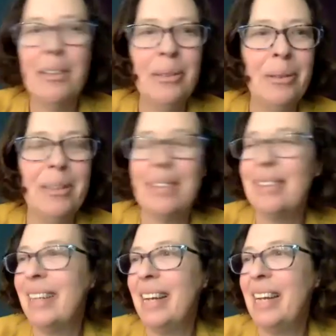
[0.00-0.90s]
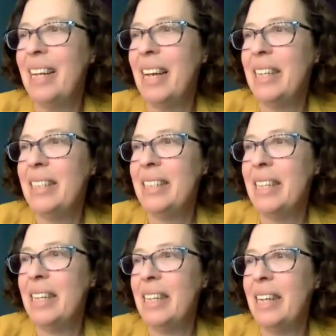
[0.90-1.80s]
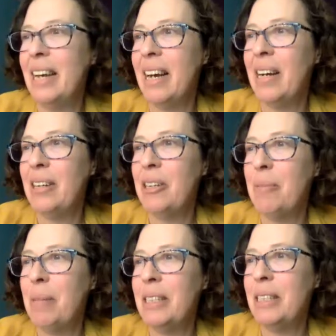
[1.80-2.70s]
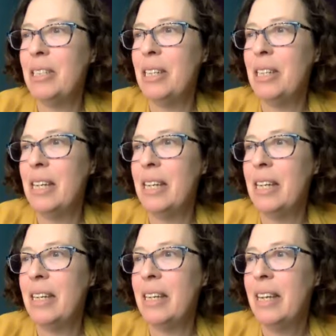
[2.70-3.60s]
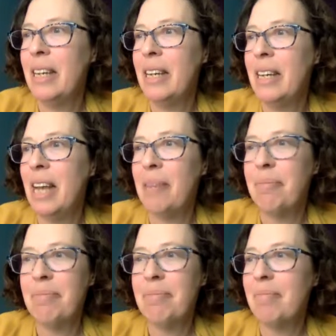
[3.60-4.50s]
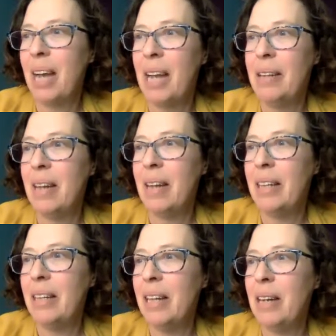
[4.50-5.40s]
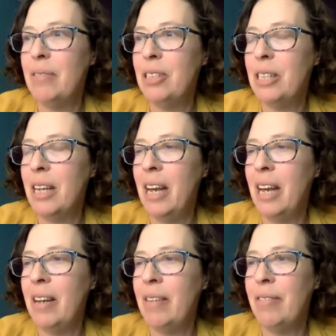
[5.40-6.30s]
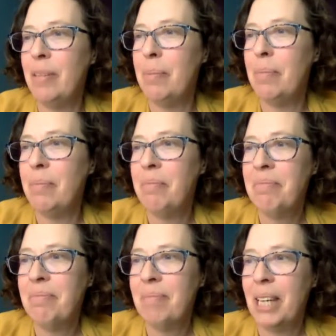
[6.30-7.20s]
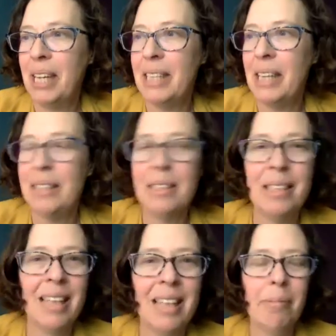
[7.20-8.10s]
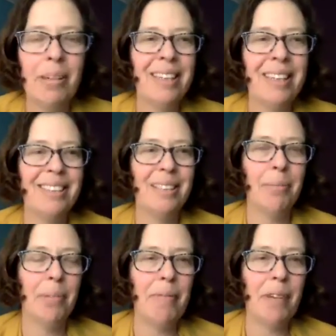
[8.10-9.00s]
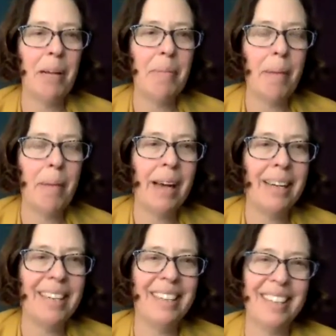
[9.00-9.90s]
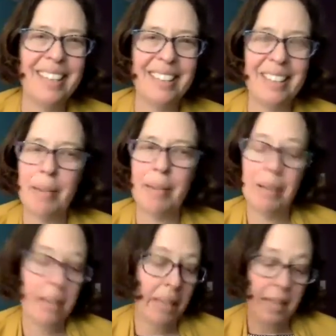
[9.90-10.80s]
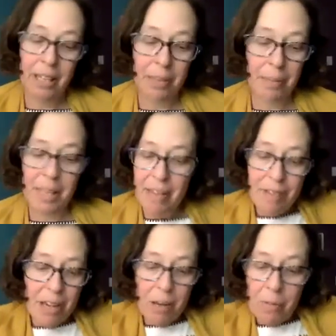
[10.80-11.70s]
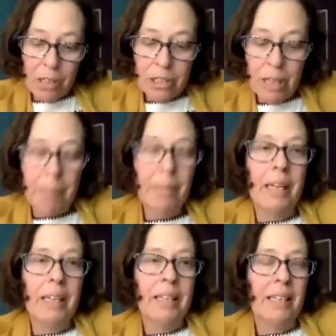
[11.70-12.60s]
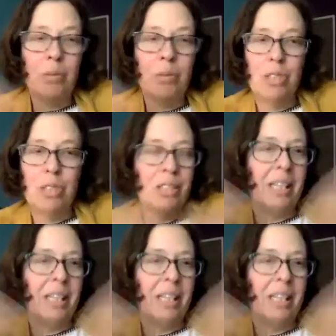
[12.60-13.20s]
cool. And I see your message, Neen. Yeah, I'd love to have, I guess ask the library to invite me back. Could be even a workshop, like this was just